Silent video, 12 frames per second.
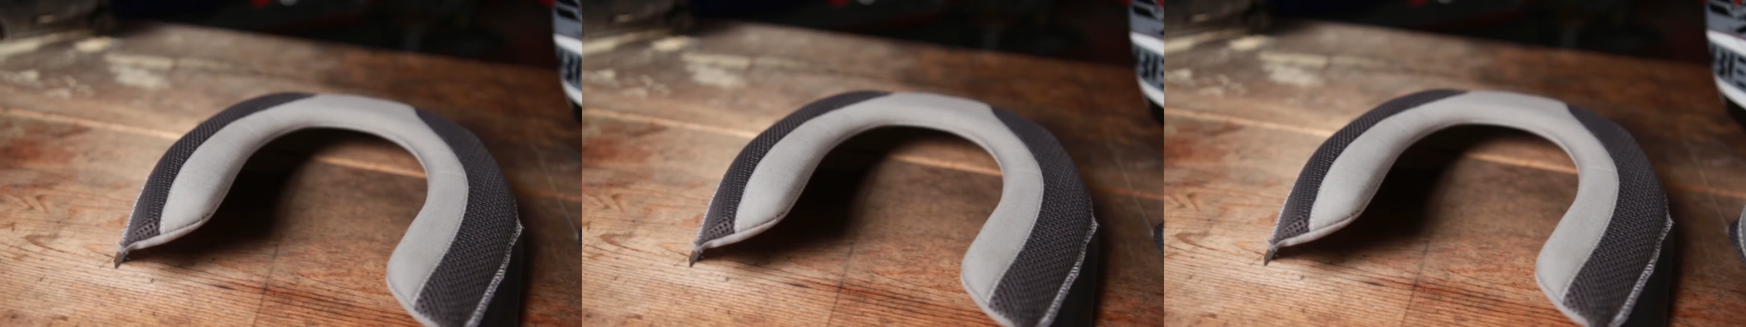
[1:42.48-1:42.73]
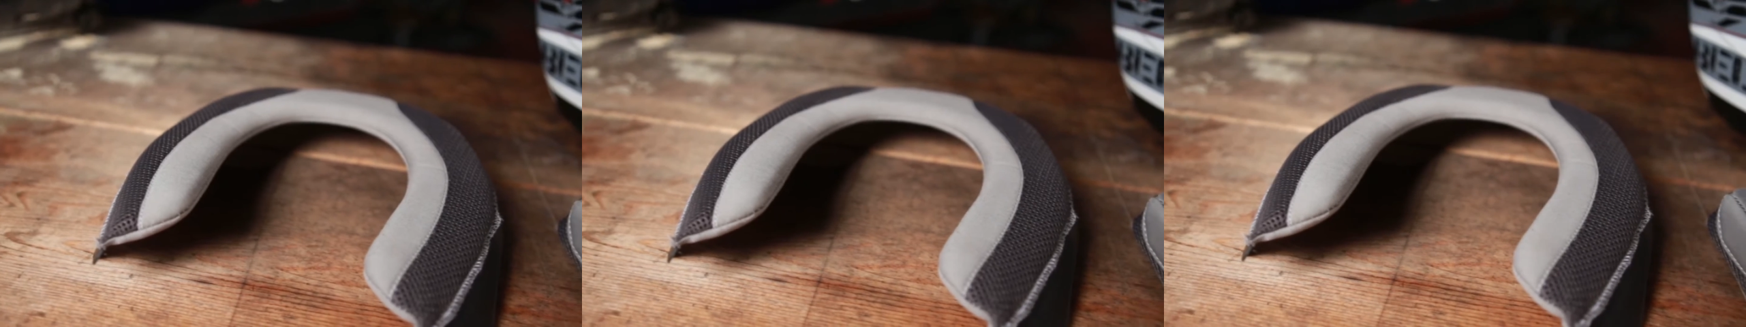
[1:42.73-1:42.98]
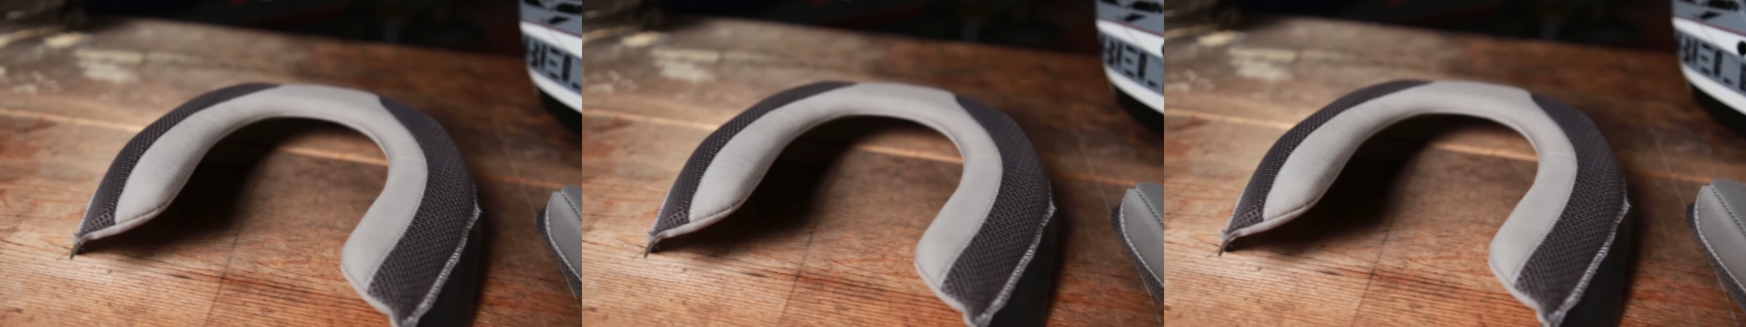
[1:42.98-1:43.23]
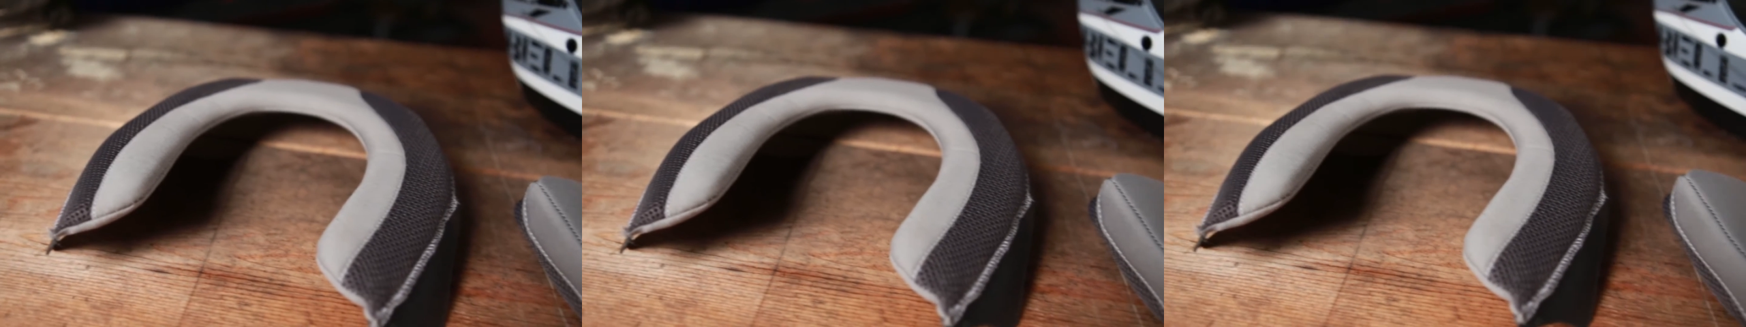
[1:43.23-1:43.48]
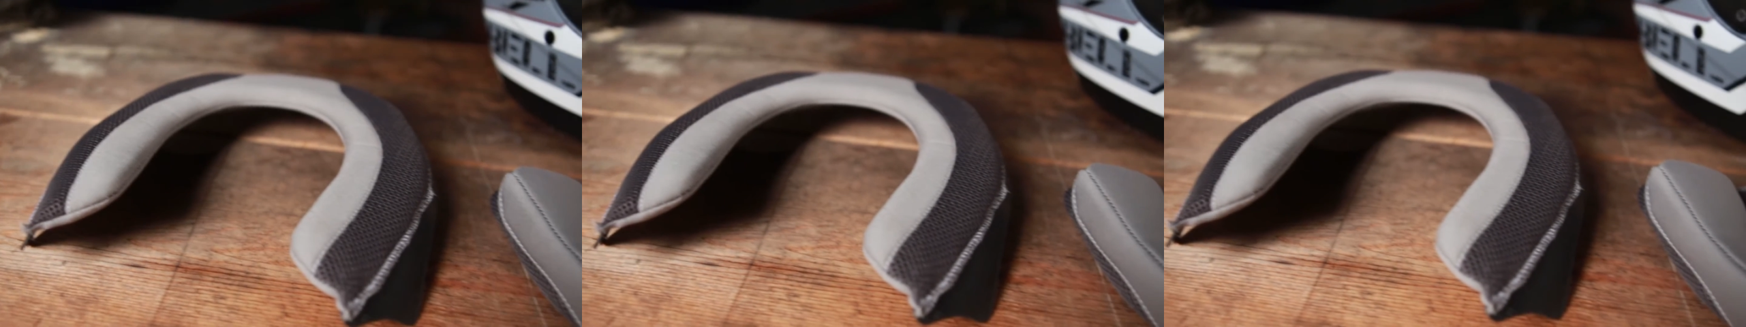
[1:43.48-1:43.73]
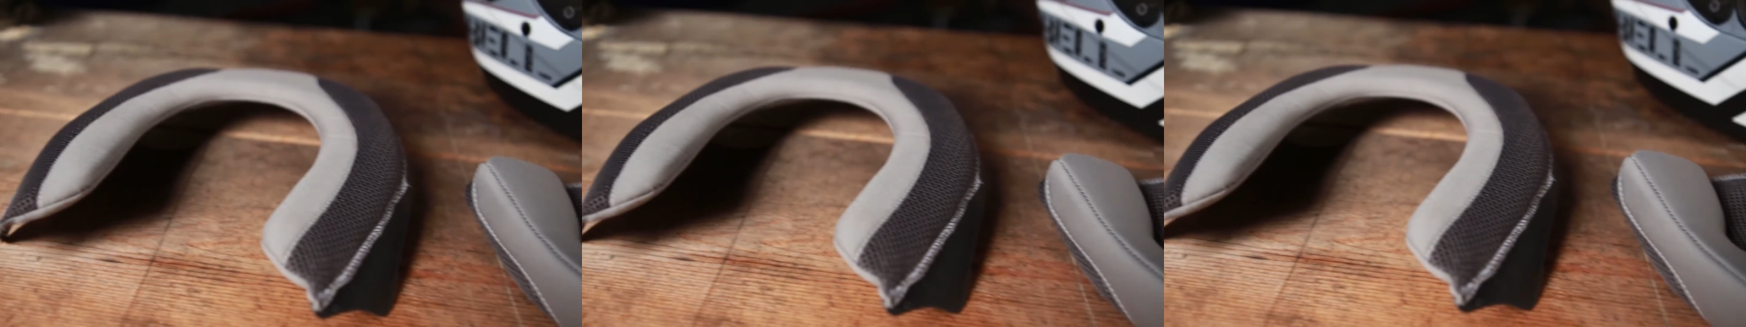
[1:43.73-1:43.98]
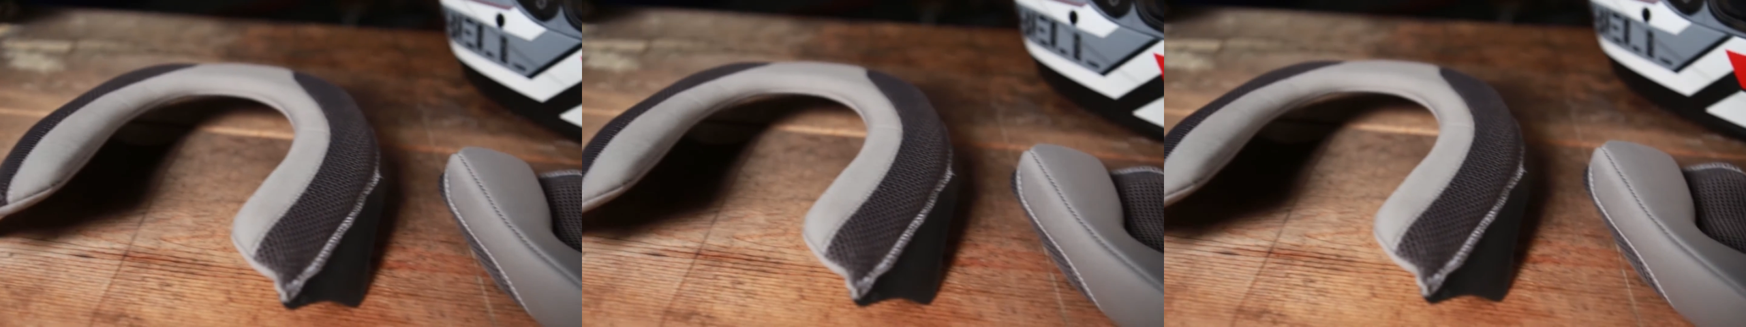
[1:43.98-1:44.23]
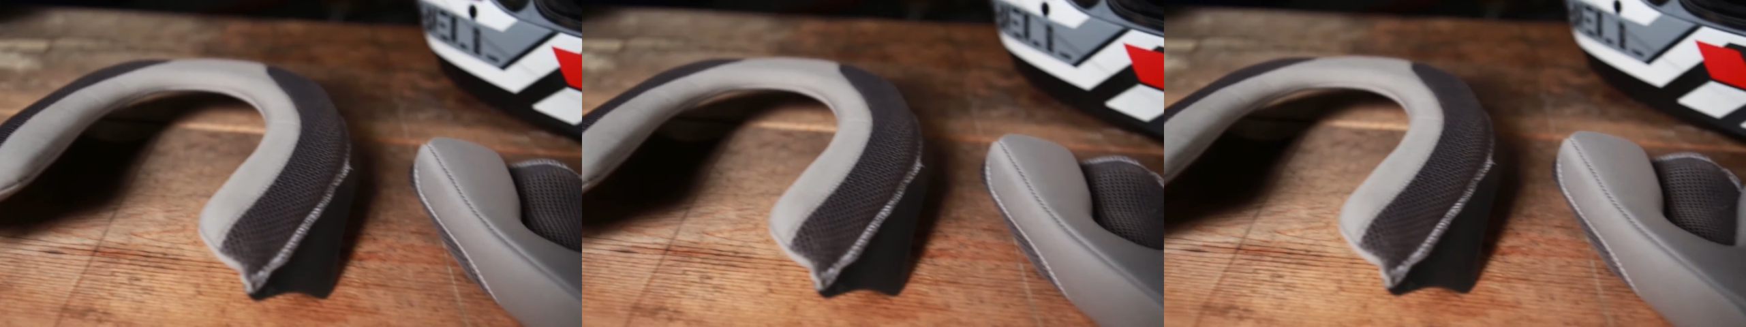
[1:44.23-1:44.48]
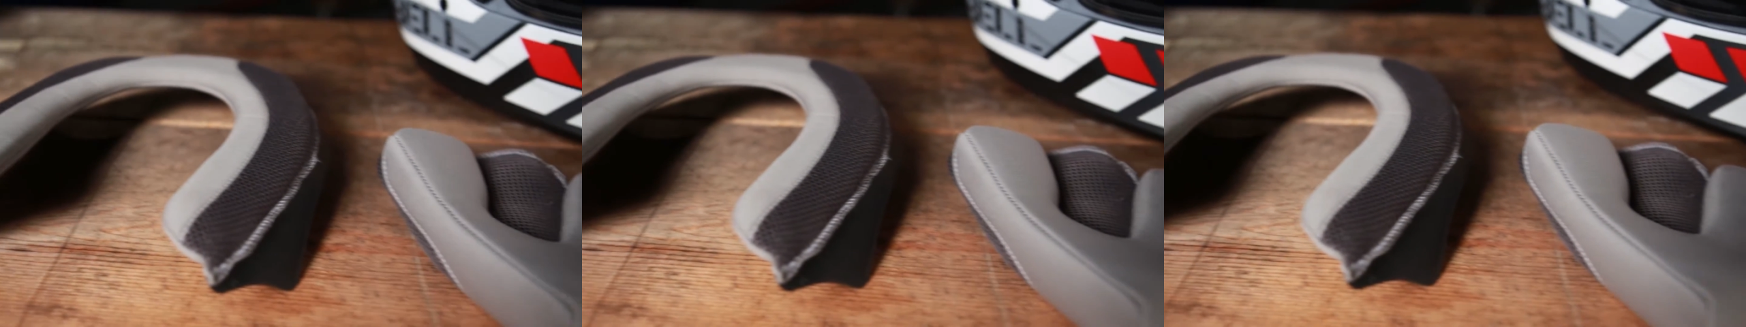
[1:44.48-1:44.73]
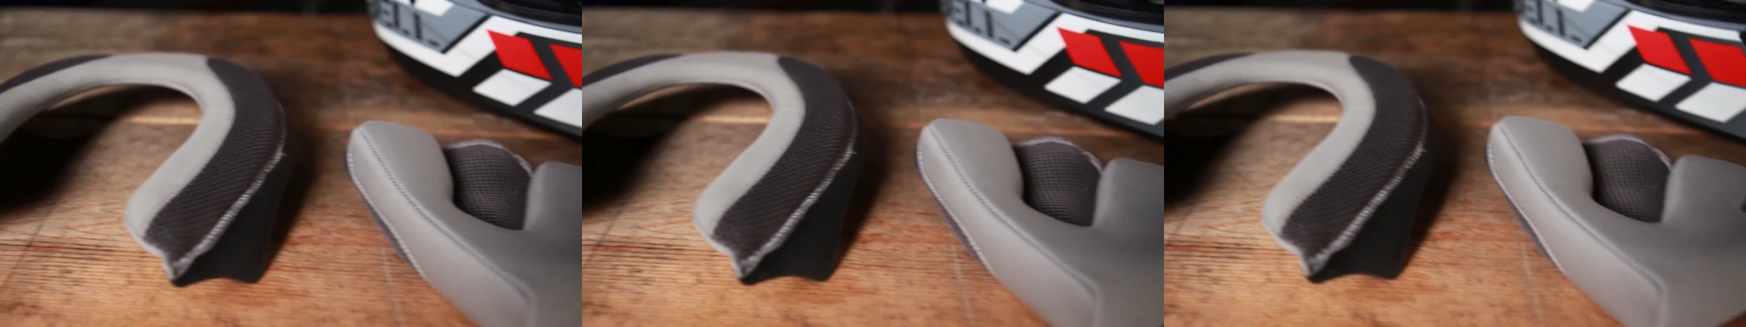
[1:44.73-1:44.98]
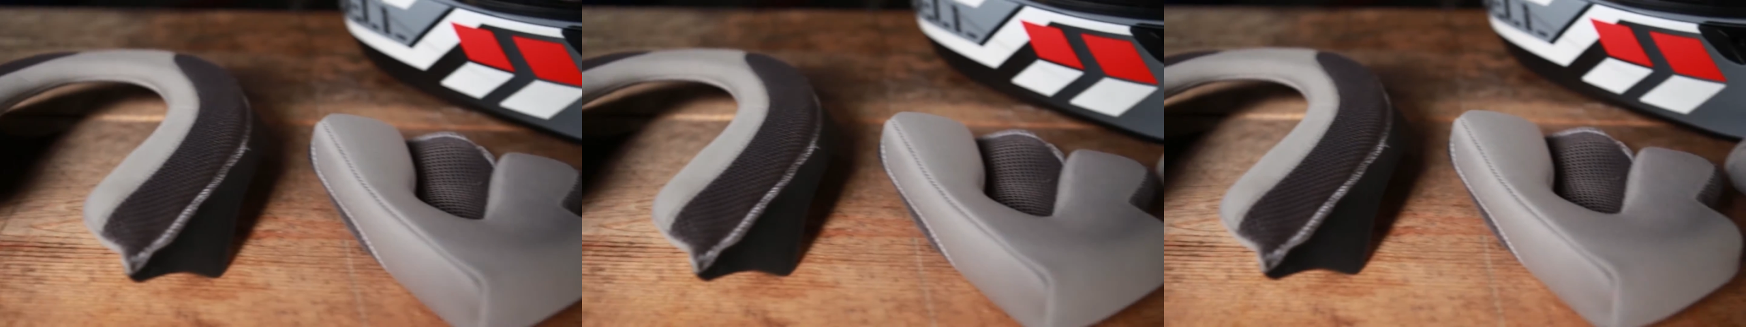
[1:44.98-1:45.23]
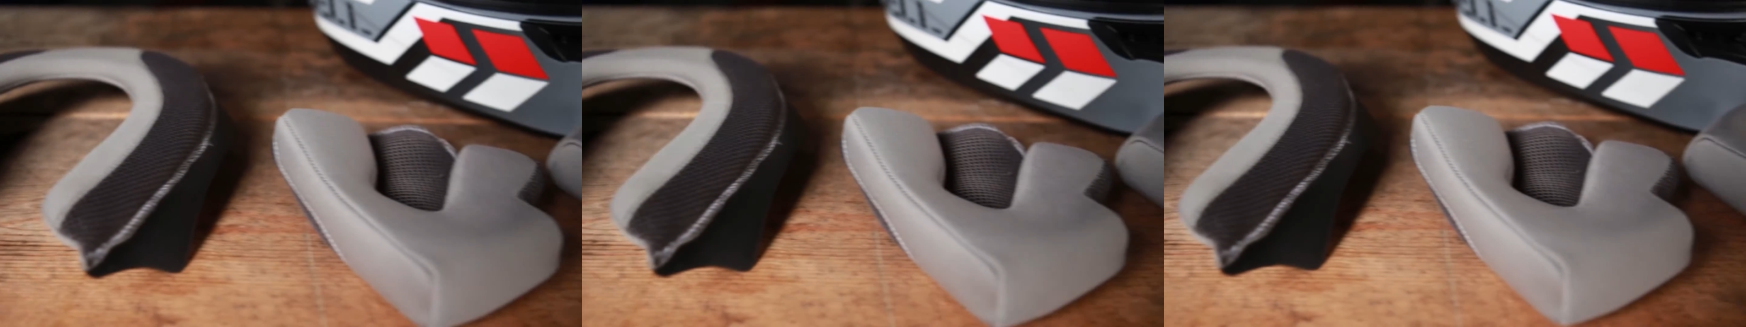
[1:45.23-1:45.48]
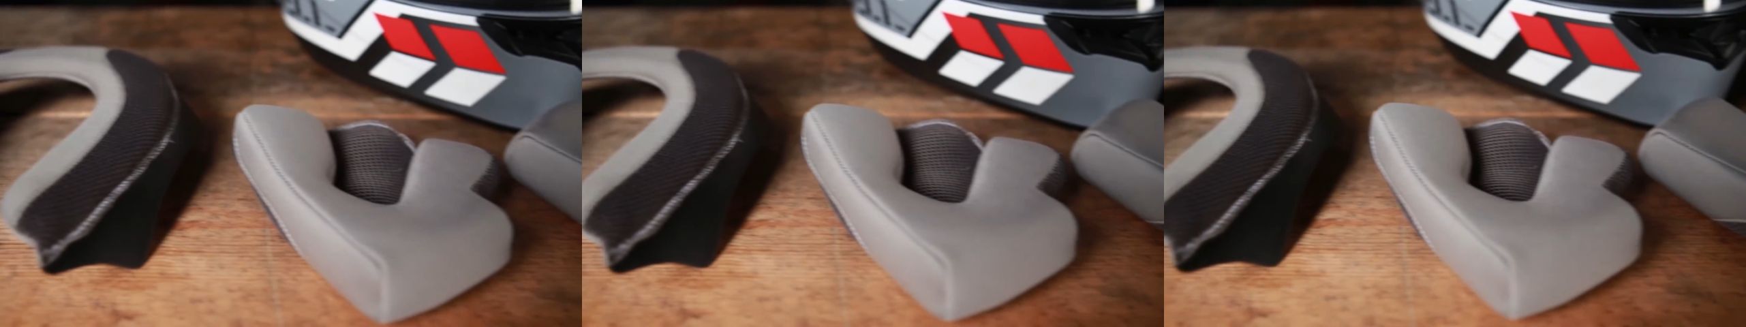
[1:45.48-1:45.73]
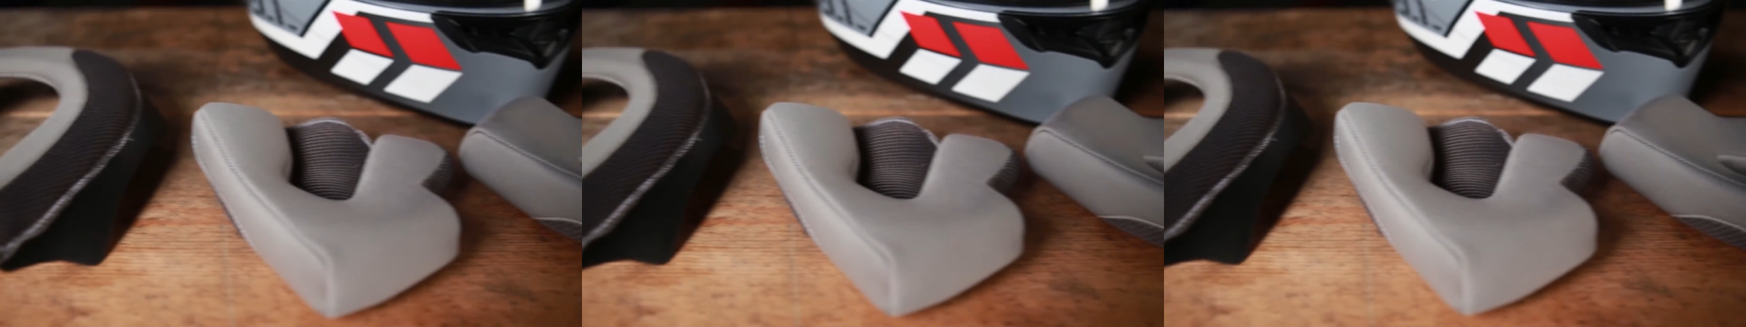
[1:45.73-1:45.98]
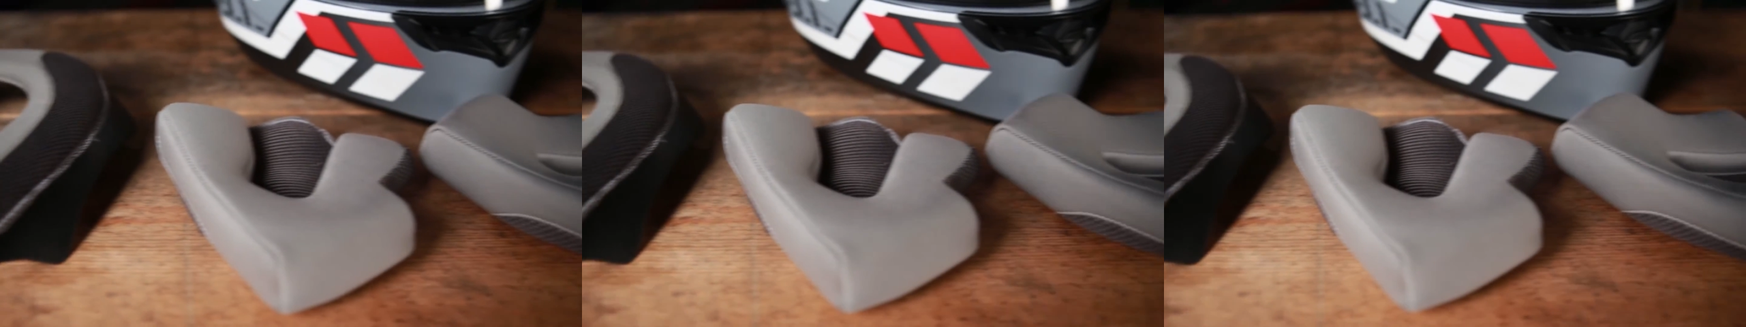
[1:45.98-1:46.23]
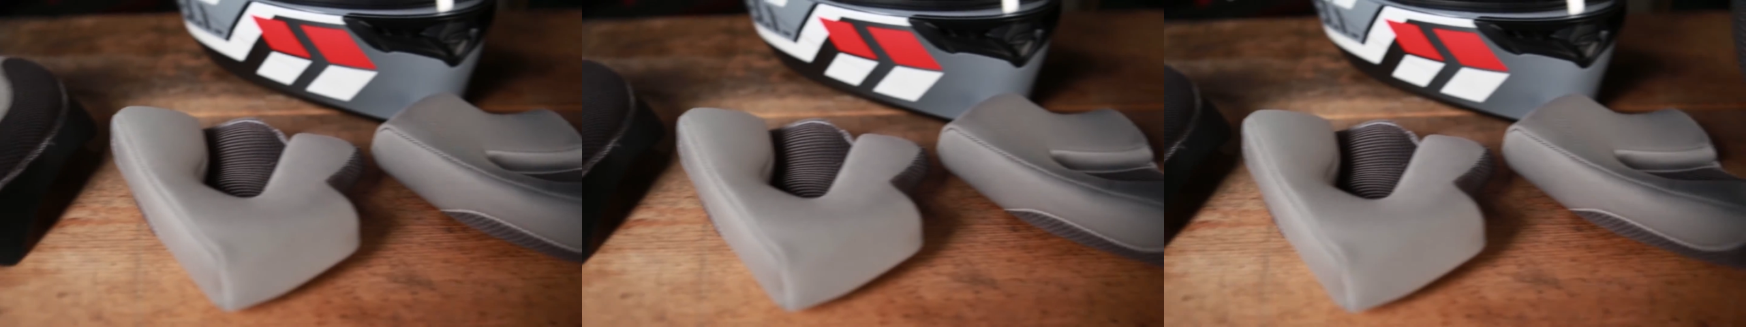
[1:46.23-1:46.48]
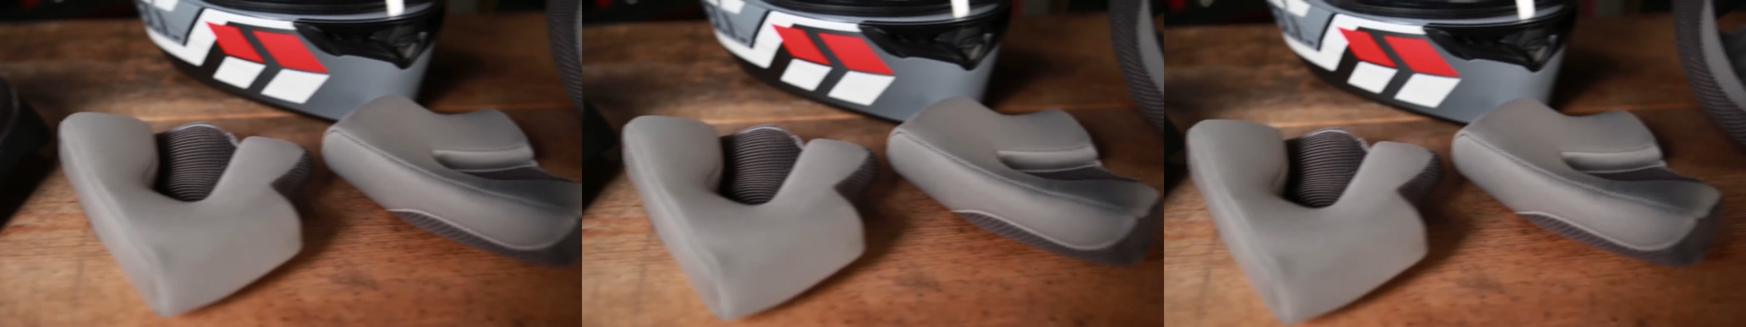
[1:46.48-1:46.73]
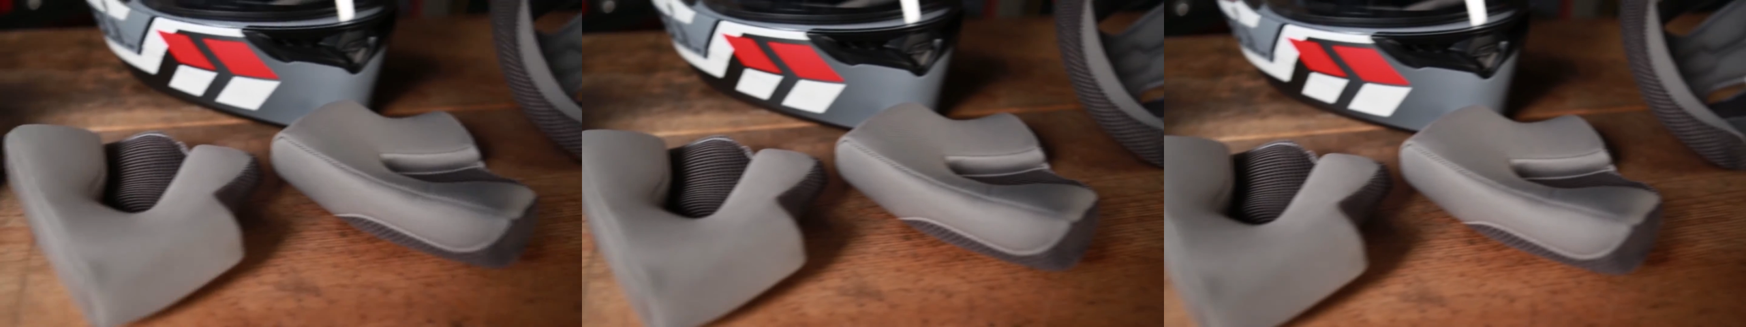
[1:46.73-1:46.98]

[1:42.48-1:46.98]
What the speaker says: (no speaker visible)